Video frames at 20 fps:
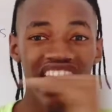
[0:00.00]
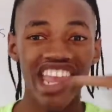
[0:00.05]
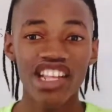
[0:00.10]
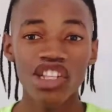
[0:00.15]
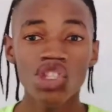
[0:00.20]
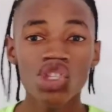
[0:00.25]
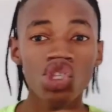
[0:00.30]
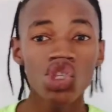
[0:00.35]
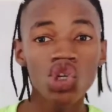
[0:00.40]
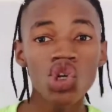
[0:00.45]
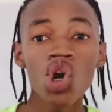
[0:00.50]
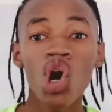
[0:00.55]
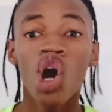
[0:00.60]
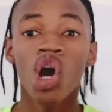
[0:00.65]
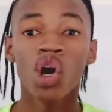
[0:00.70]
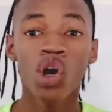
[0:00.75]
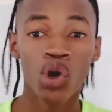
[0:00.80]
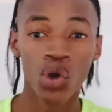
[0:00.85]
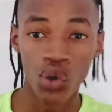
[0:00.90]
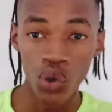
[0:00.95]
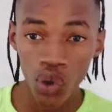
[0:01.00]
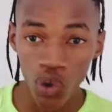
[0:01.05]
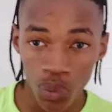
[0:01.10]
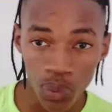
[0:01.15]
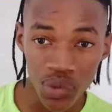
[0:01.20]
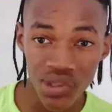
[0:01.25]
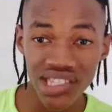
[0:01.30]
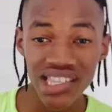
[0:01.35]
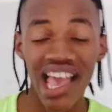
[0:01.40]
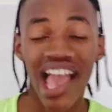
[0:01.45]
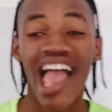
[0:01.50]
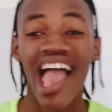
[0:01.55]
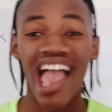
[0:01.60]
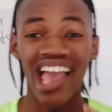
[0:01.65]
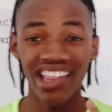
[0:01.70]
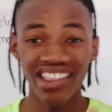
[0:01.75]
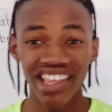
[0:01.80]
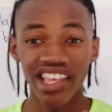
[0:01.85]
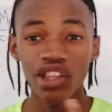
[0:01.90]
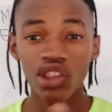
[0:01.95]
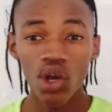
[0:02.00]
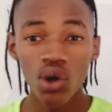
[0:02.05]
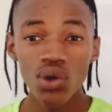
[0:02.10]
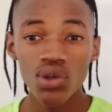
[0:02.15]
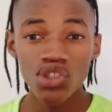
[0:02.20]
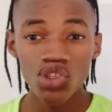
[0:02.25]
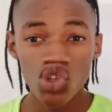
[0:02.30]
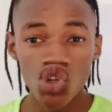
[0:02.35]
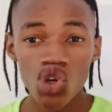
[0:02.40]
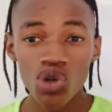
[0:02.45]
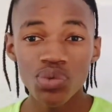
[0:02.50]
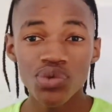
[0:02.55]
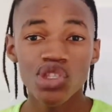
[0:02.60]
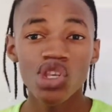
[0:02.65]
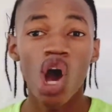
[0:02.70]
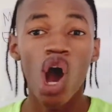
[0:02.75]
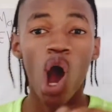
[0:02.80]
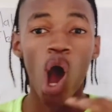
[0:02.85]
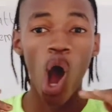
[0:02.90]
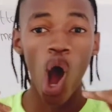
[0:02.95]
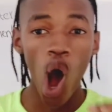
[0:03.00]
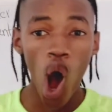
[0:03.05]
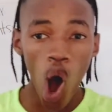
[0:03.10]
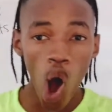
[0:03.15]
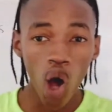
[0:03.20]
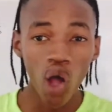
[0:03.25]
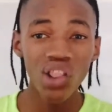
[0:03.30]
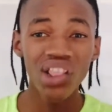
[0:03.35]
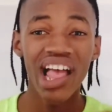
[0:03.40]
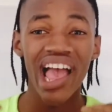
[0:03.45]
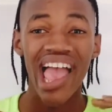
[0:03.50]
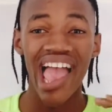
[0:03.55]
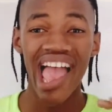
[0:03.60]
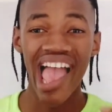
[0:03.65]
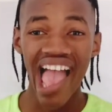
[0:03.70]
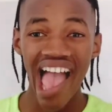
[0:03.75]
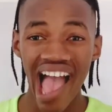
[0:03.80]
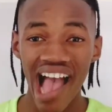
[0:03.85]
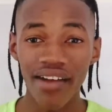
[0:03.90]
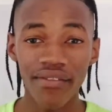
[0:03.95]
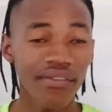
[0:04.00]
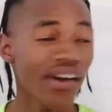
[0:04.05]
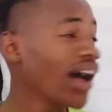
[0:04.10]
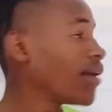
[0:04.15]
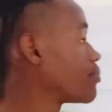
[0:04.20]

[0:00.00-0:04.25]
into groups, and then those groups all have